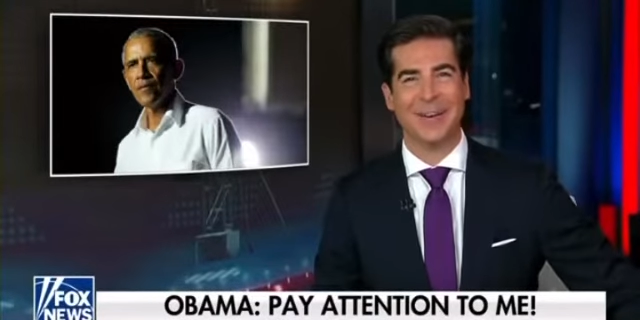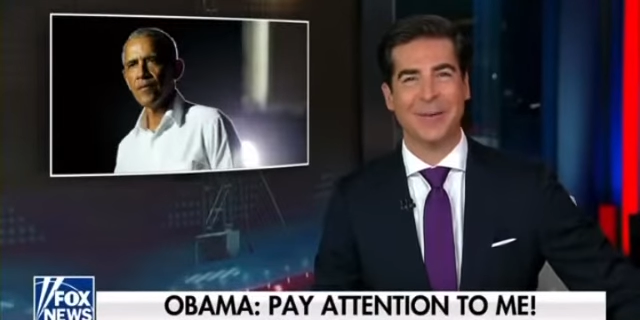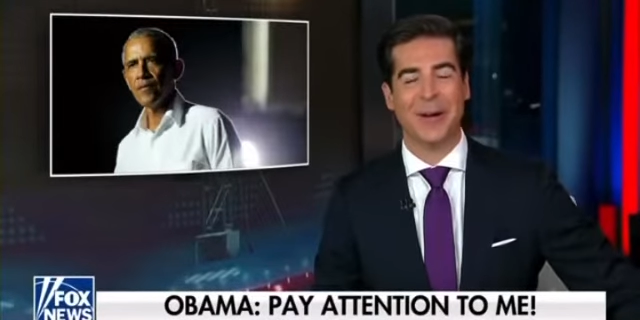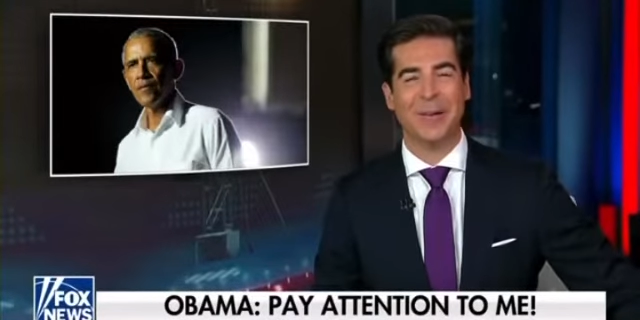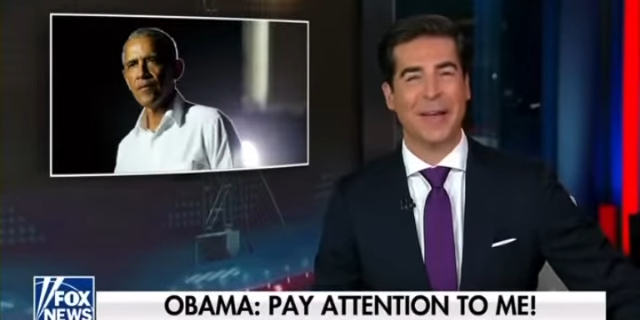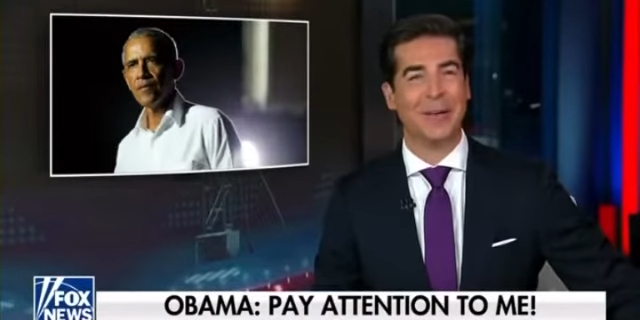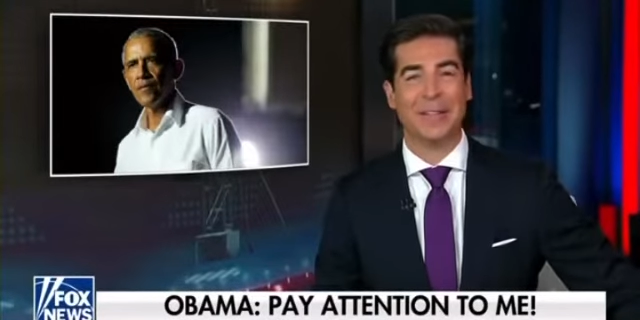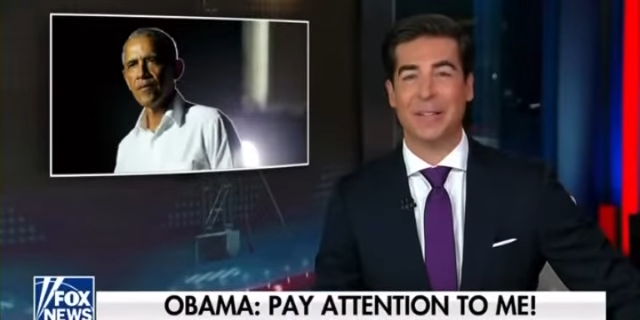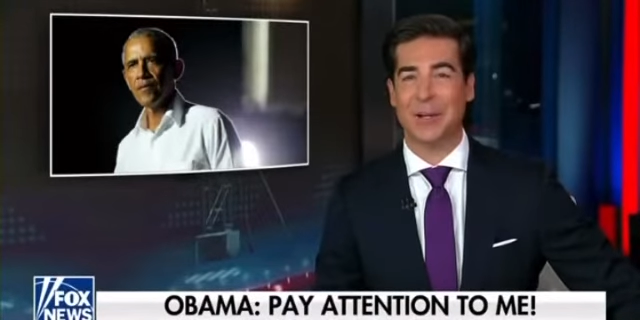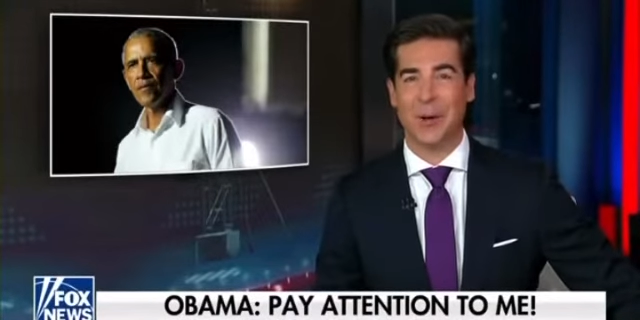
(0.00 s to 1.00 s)
Speaker 1: well, that
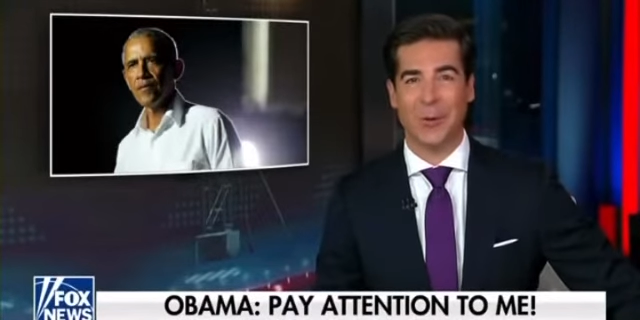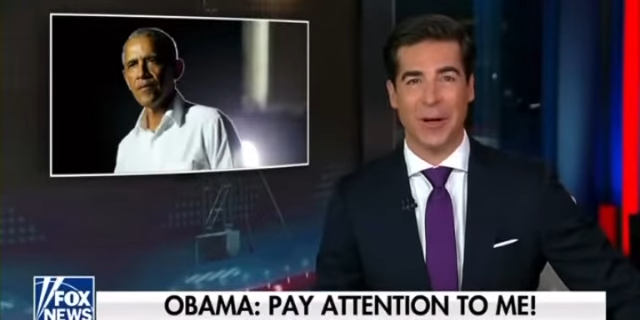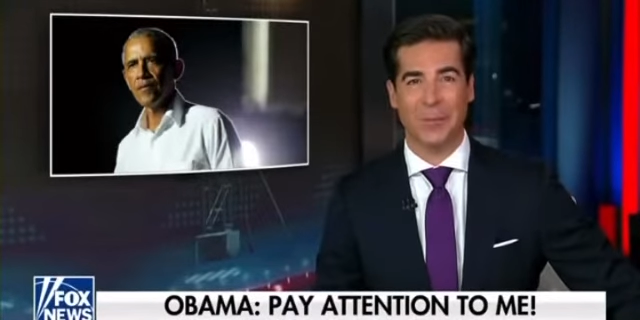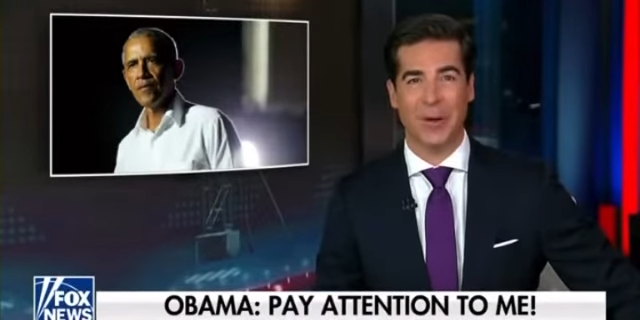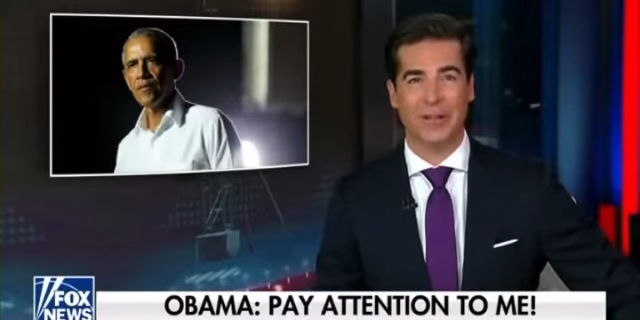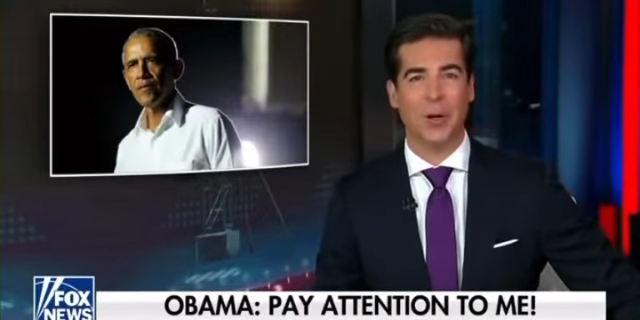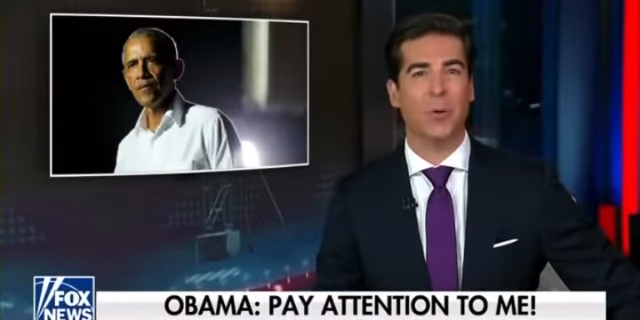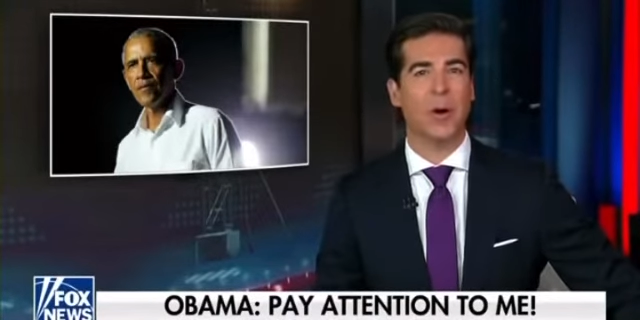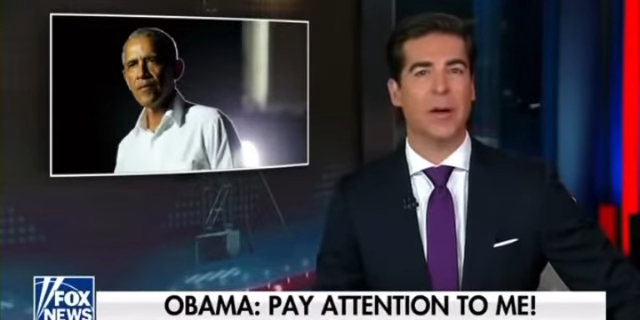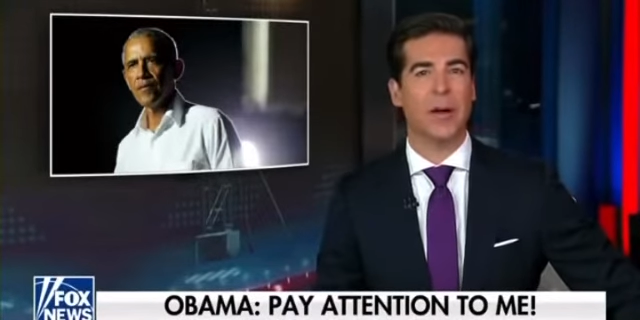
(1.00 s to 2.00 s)
didn't go well. But
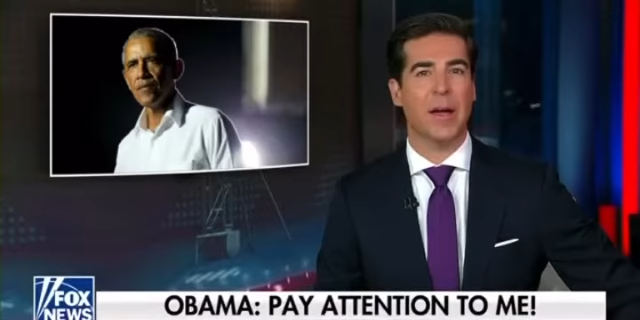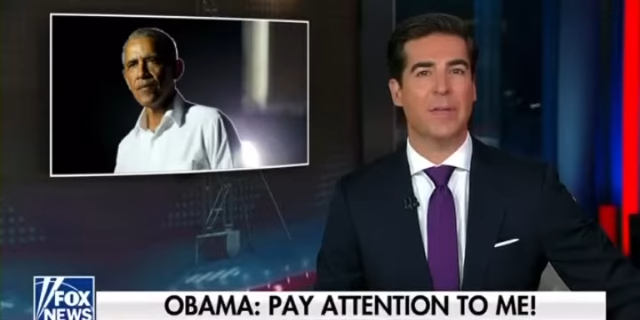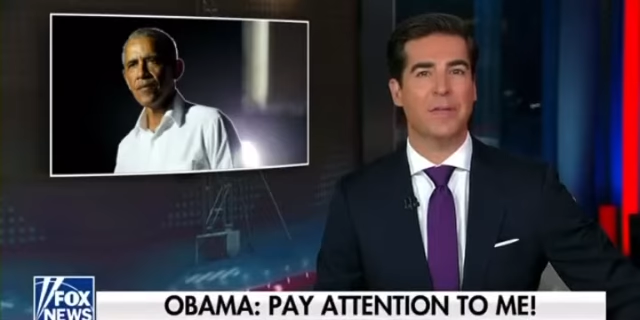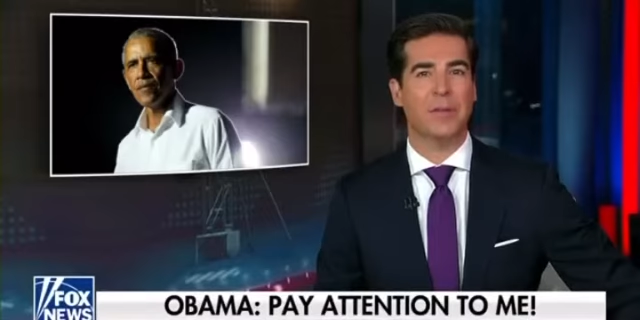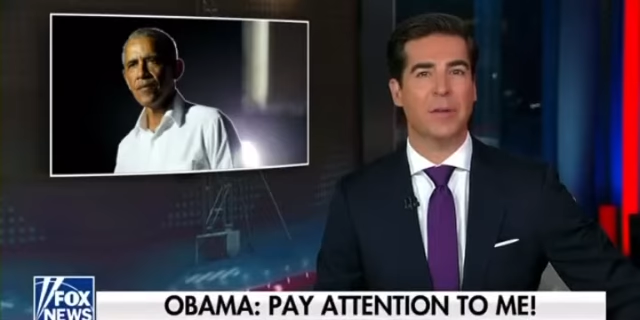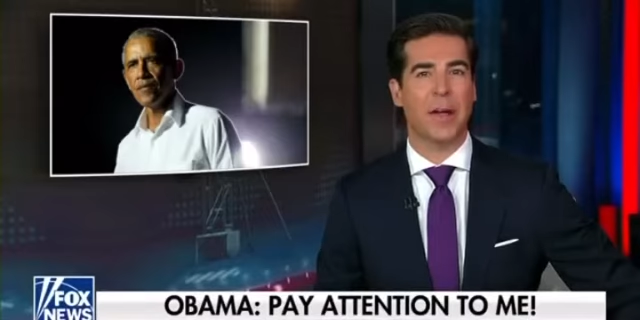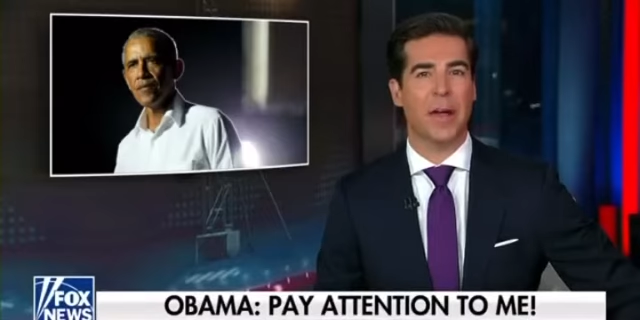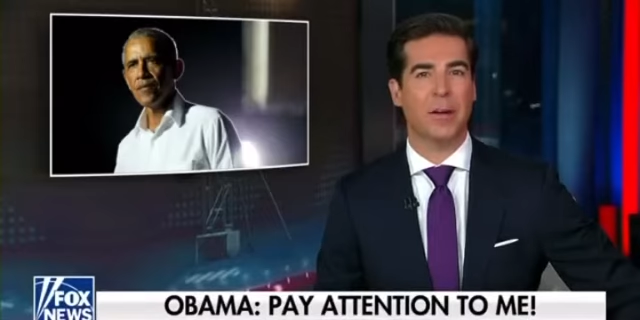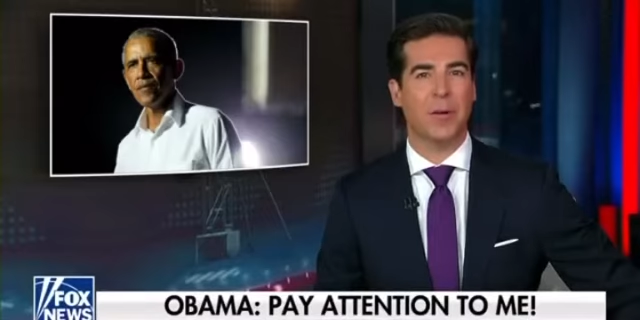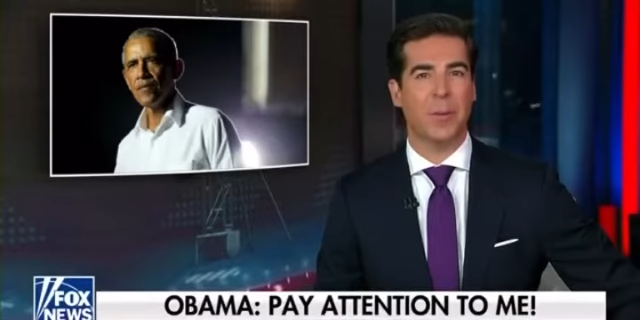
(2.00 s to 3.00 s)
don't worry, after
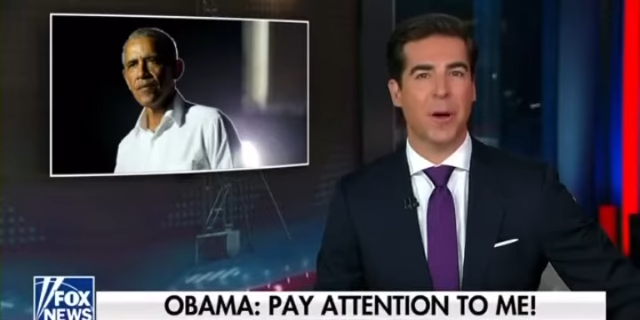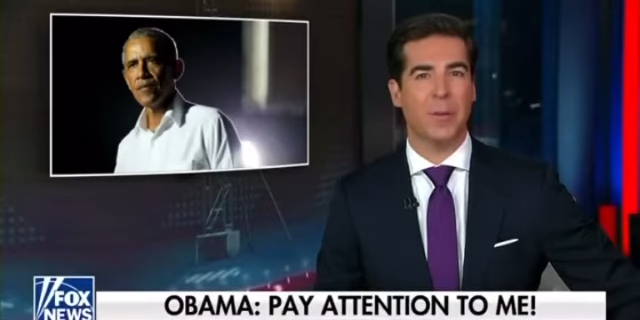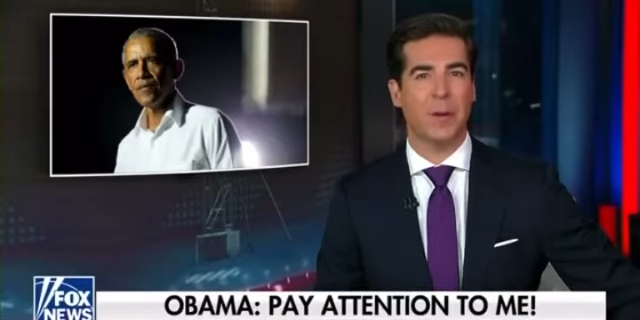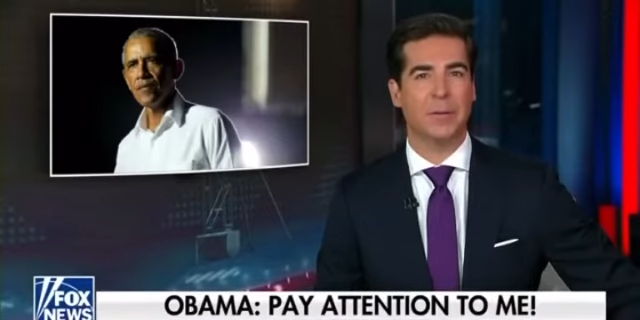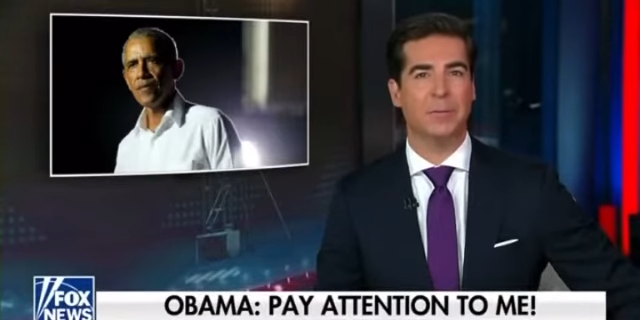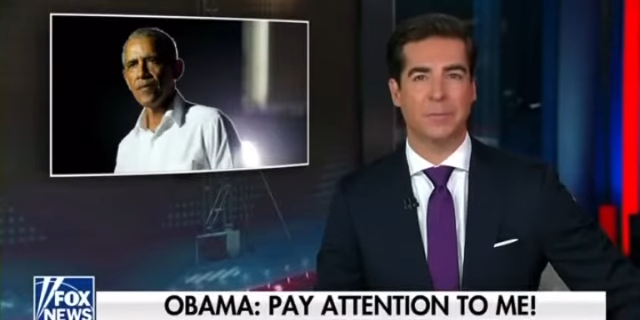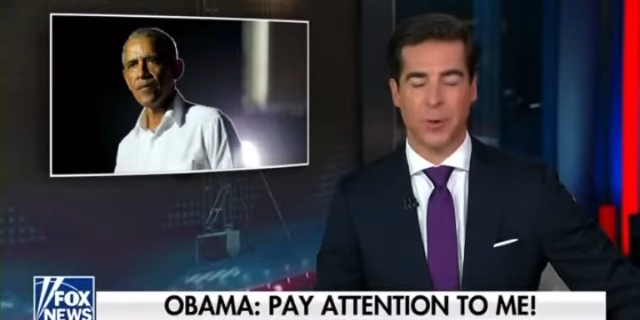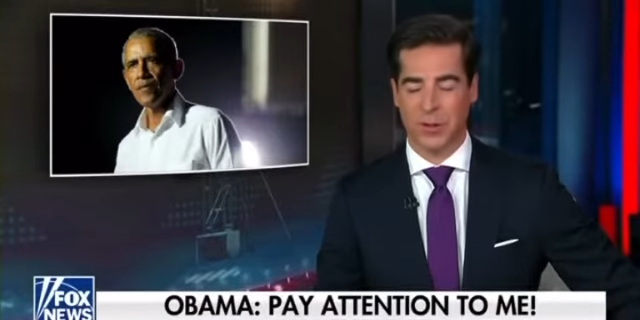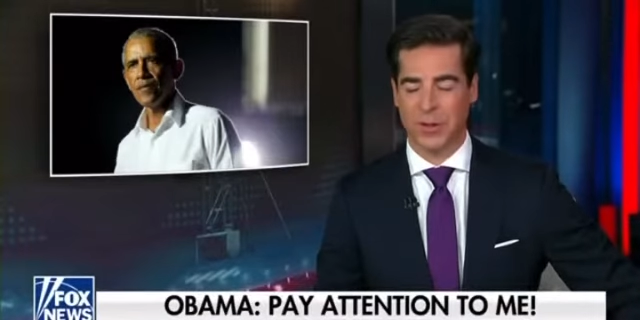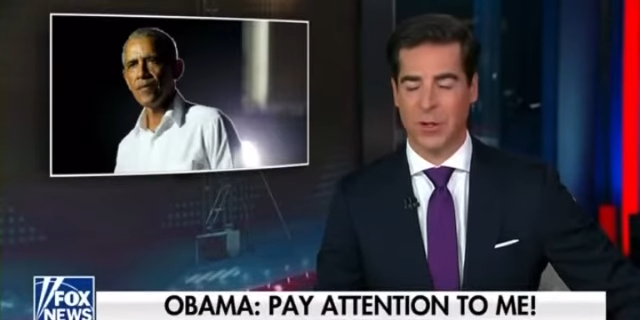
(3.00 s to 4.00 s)
that, Obama
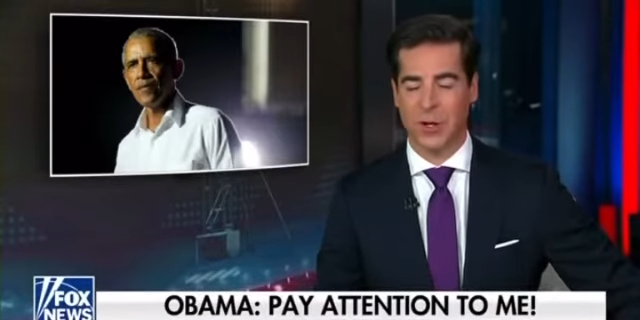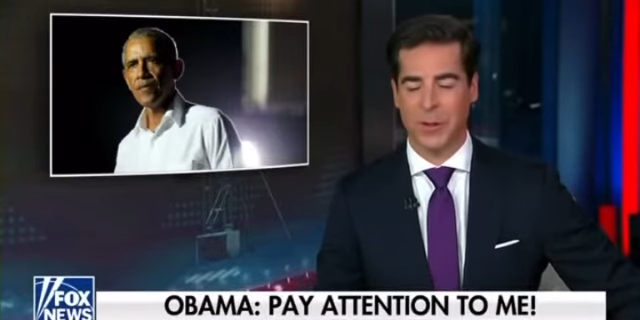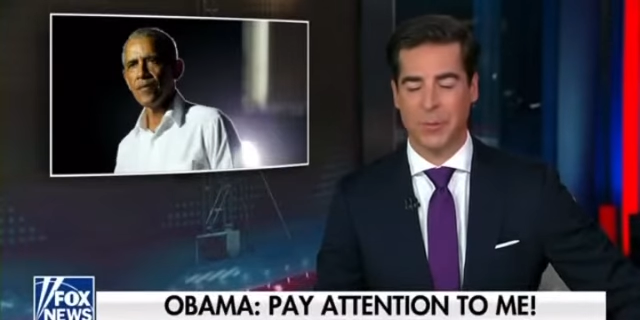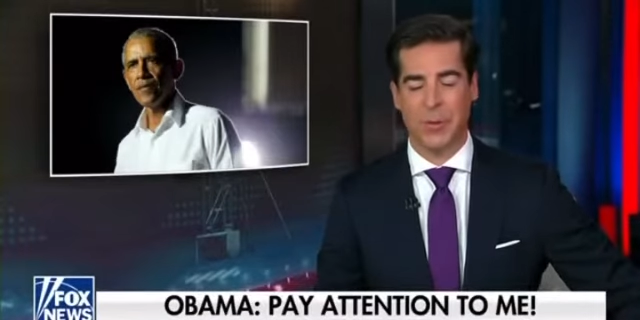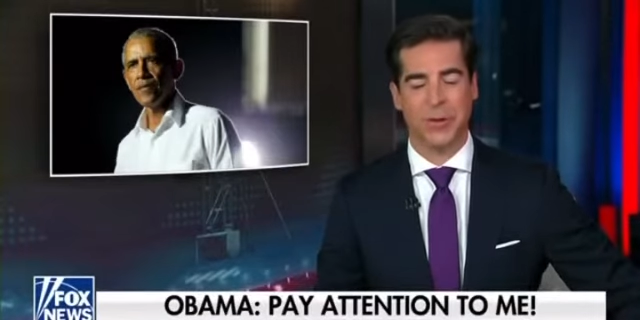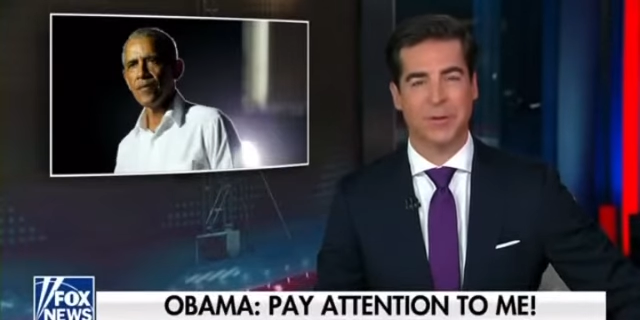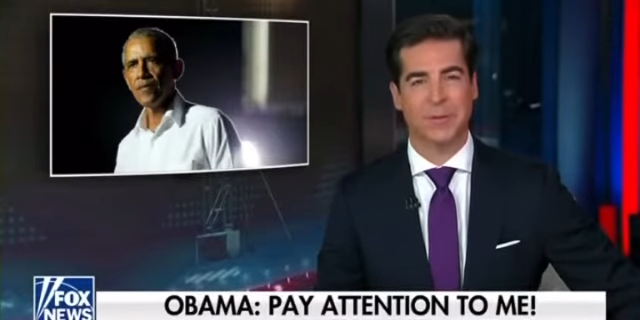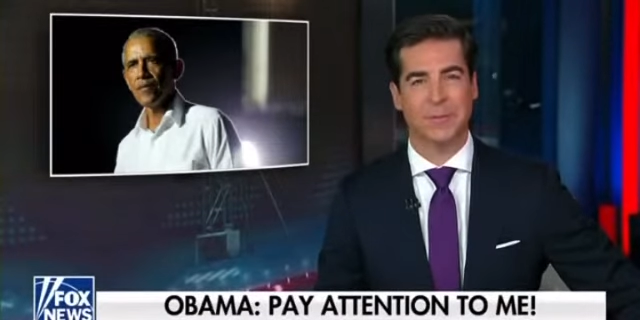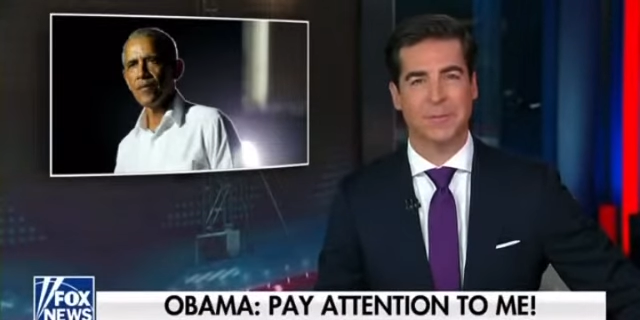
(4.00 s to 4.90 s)
brought the talking points.